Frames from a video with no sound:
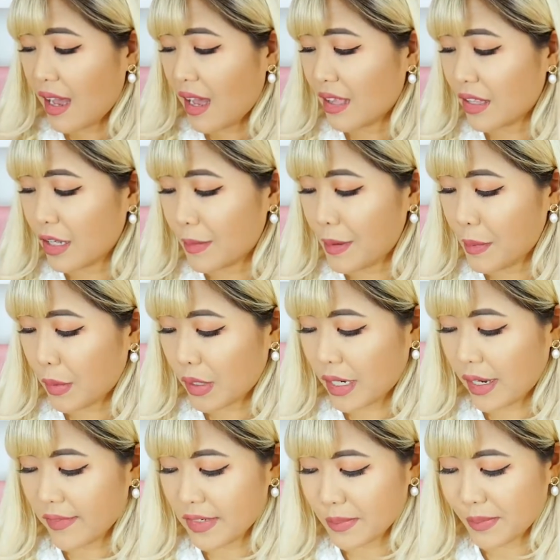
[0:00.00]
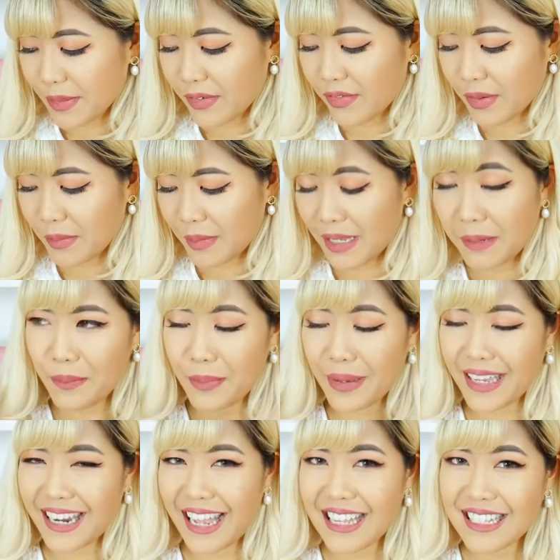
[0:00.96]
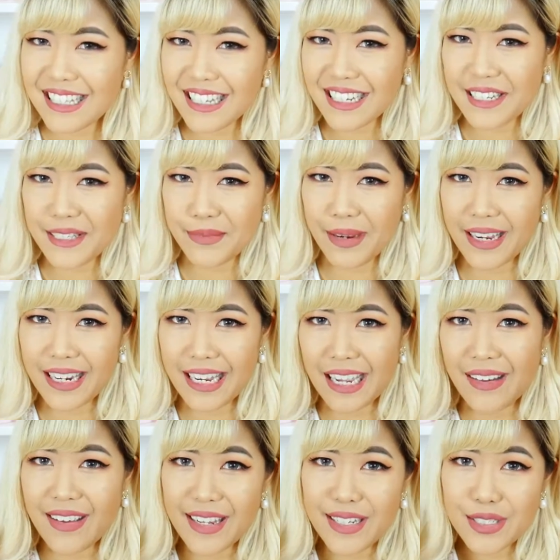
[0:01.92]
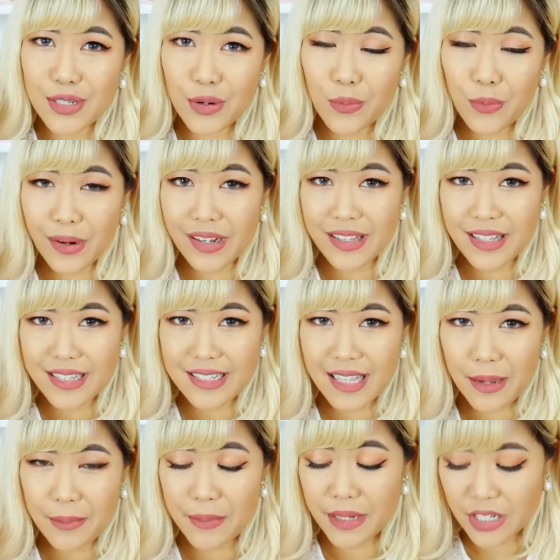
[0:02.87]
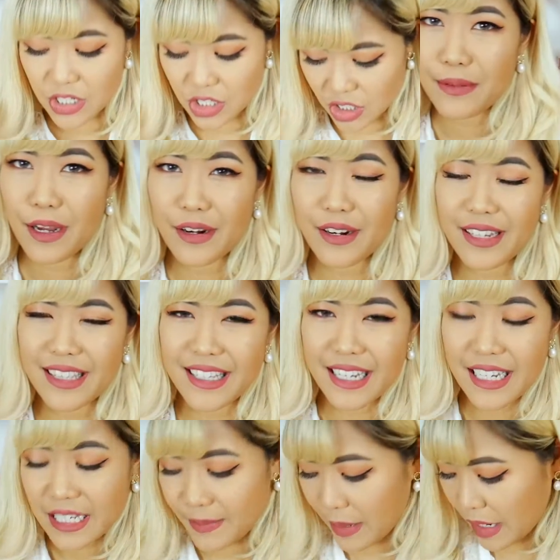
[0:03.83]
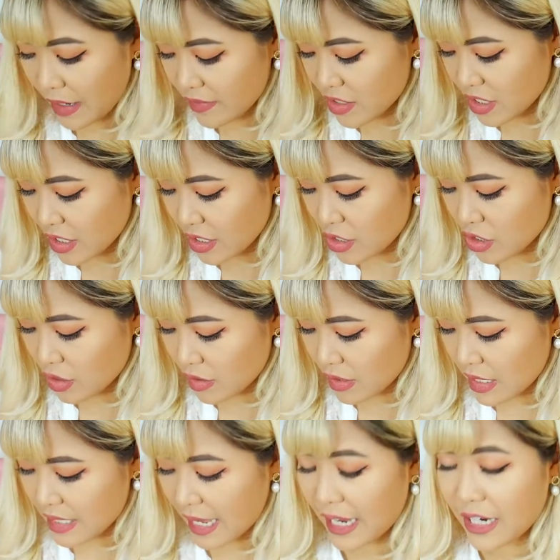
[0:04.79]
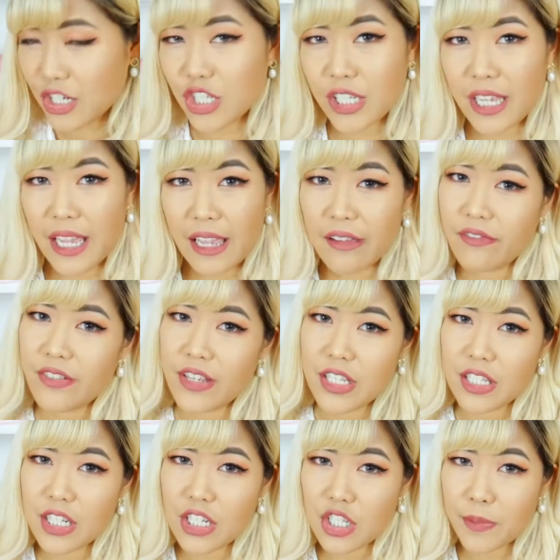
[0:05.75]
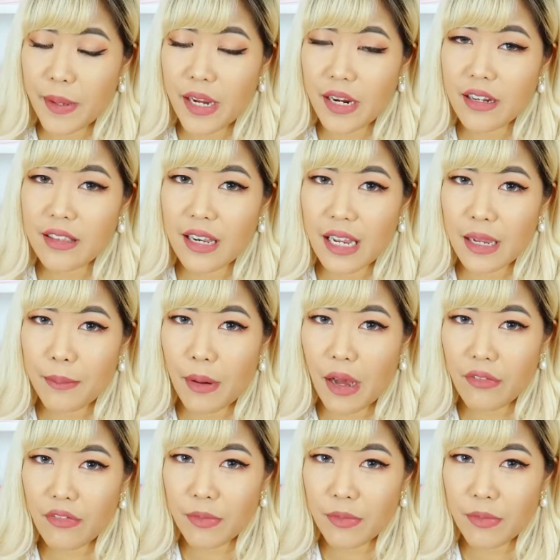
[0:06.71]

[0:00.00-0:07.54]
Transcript: a little bit more comfortable for me, but as it is right now, I don't wear these that much. Alright, the next pair of Chanel shoes is actually a vintage pair that I bought